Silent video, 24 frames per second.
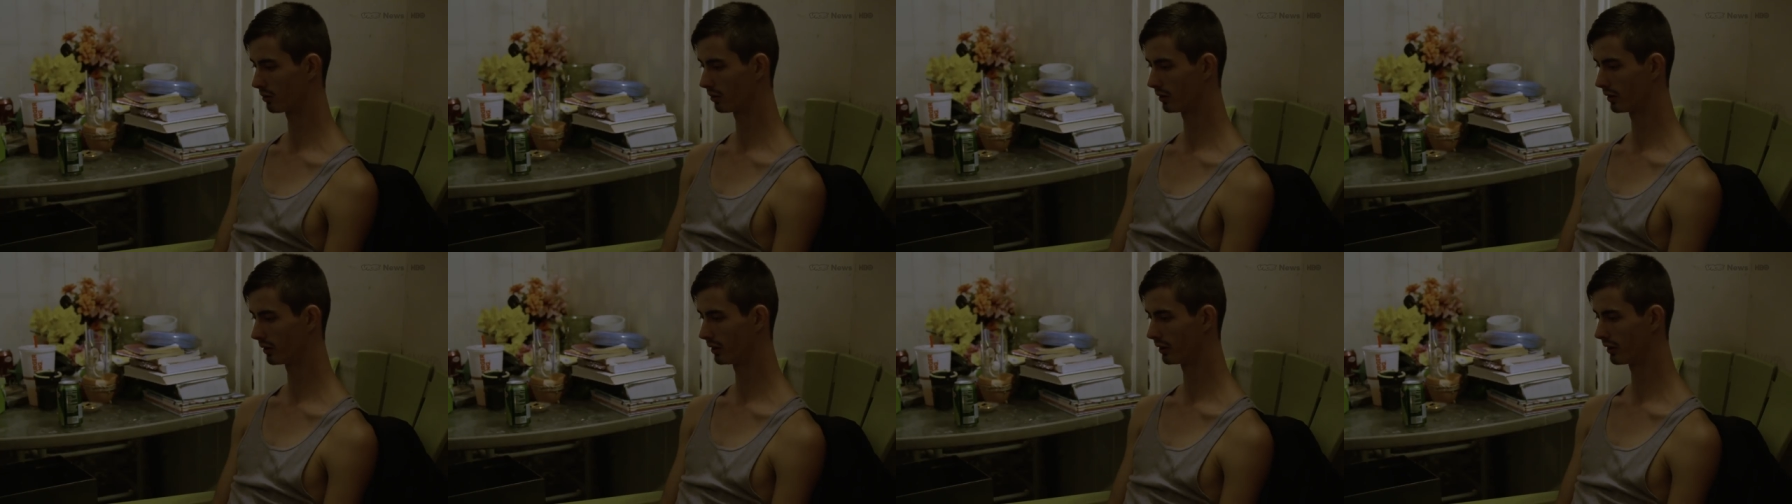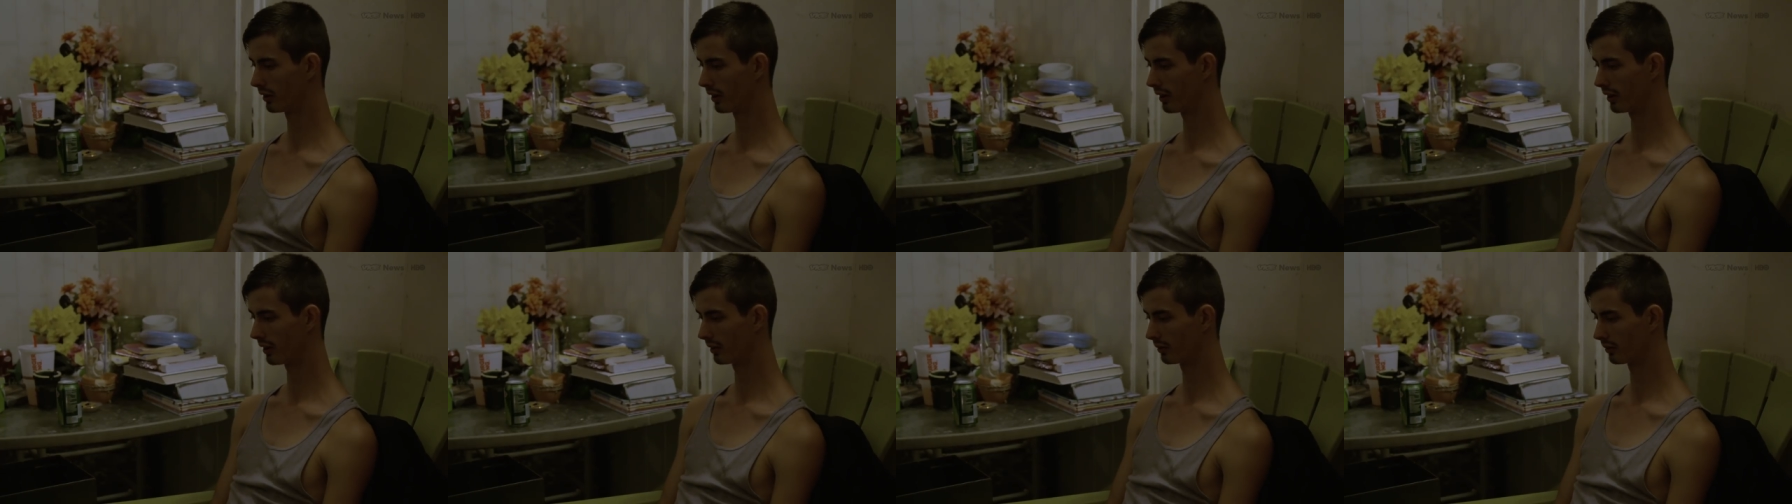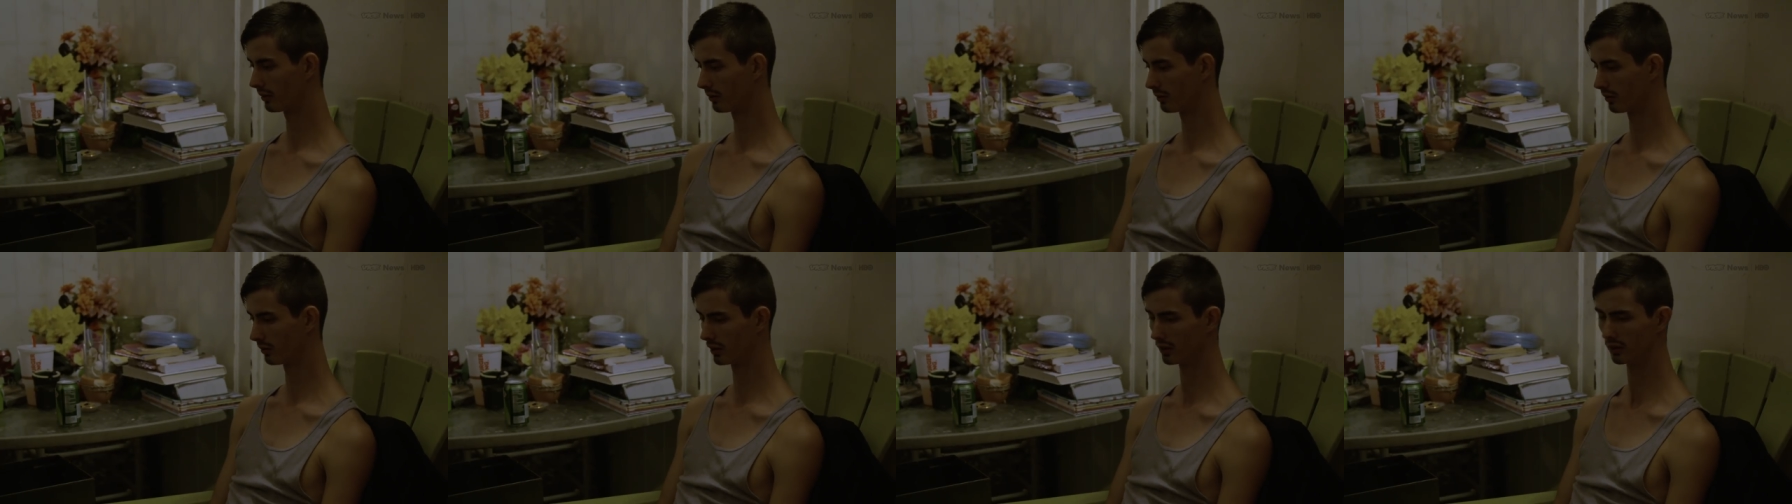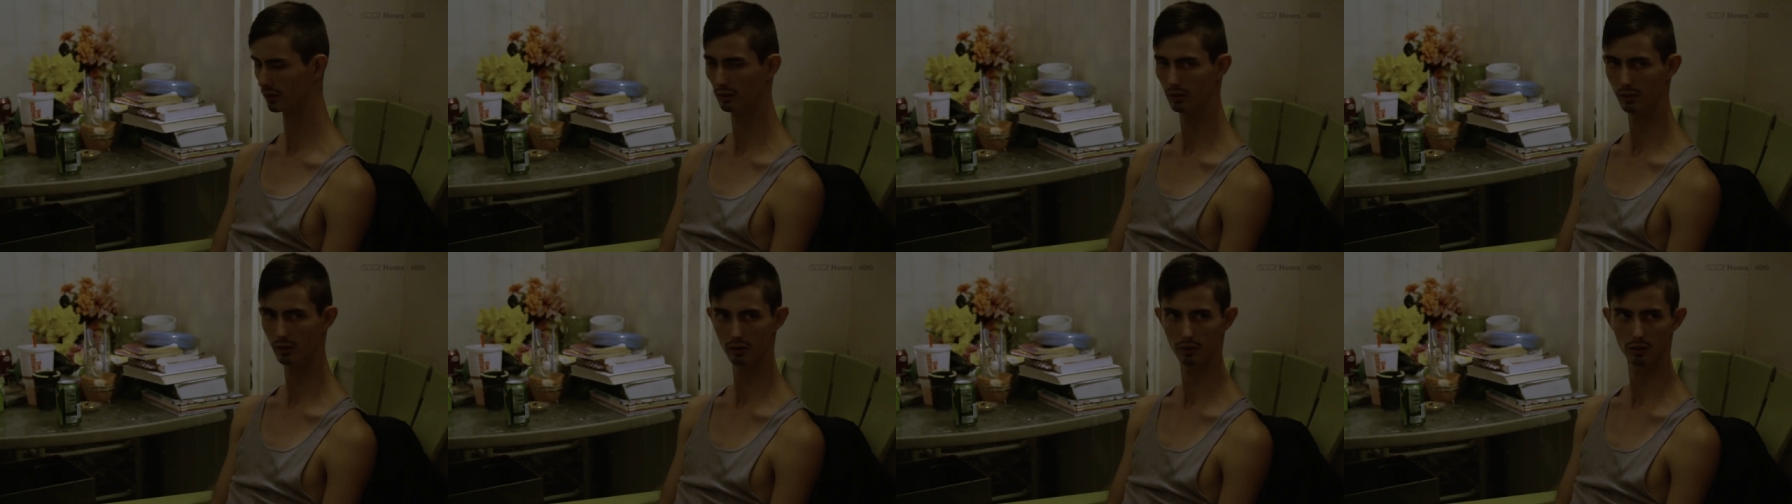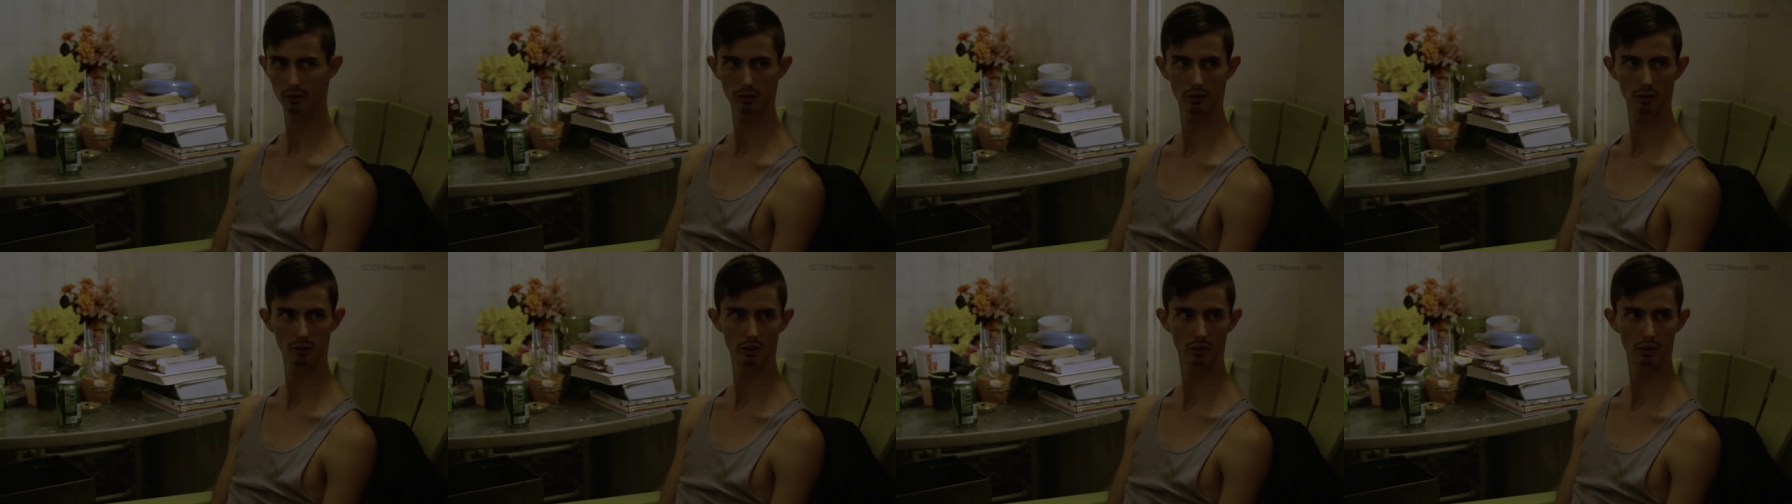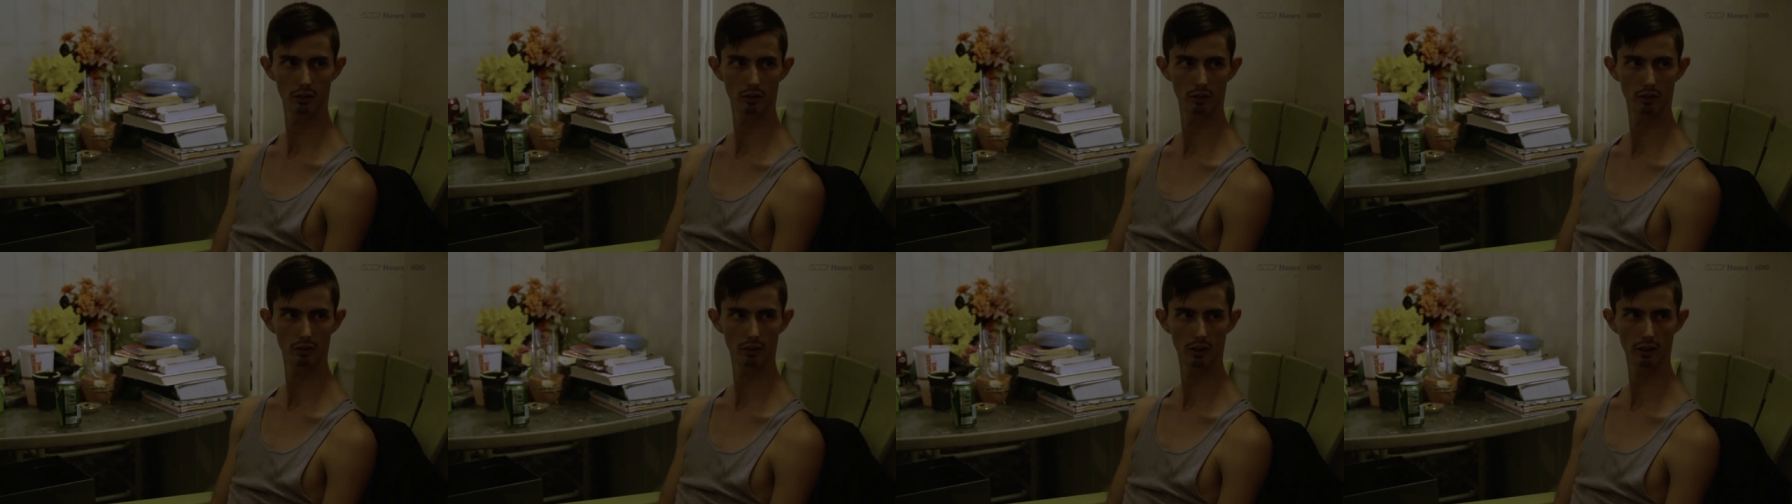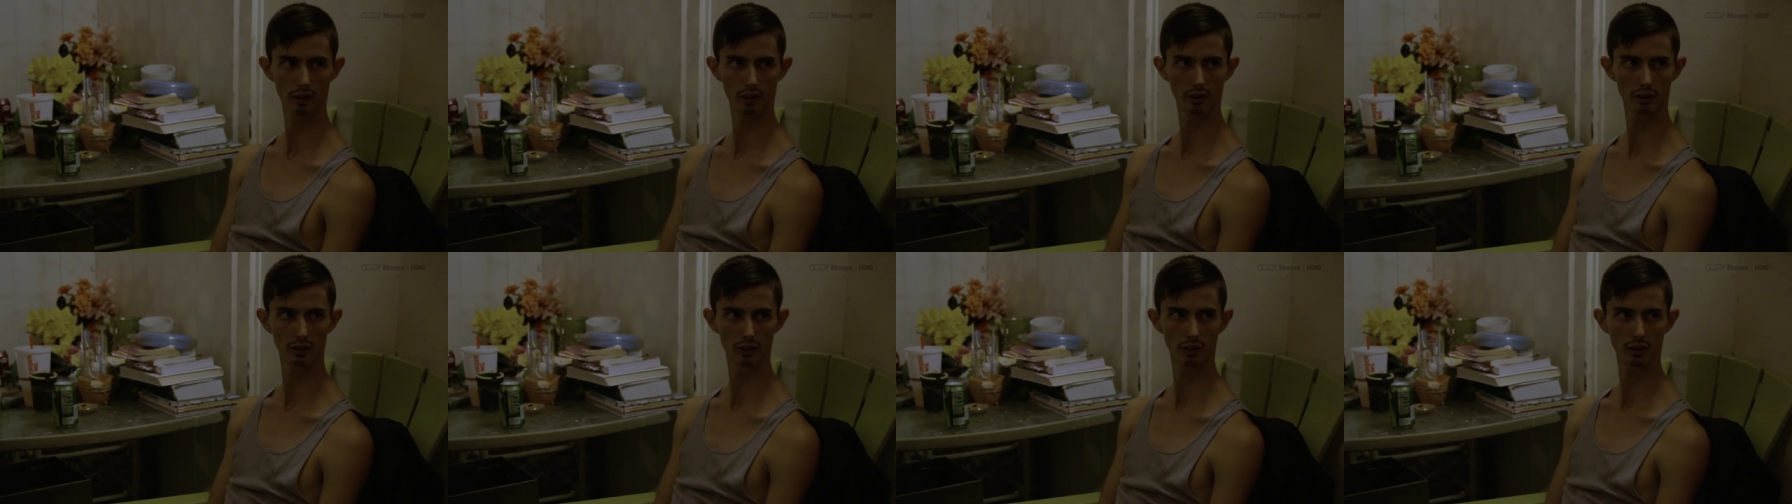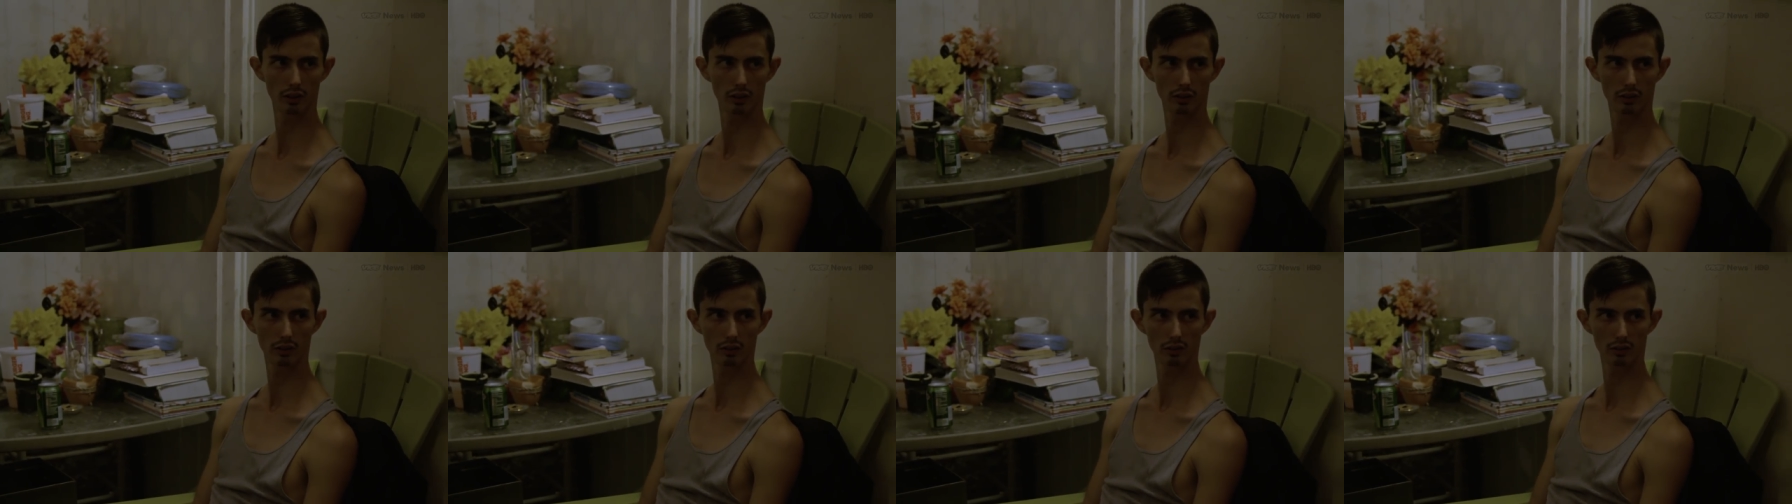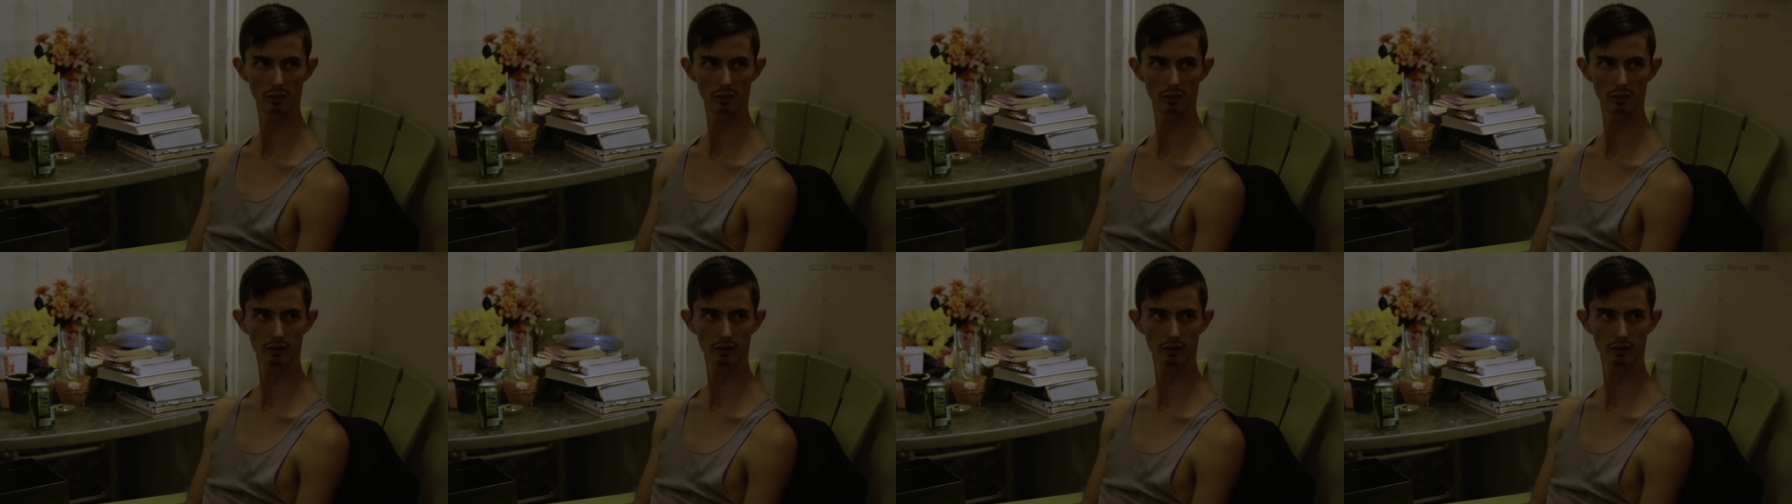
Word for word: he died what, last year, and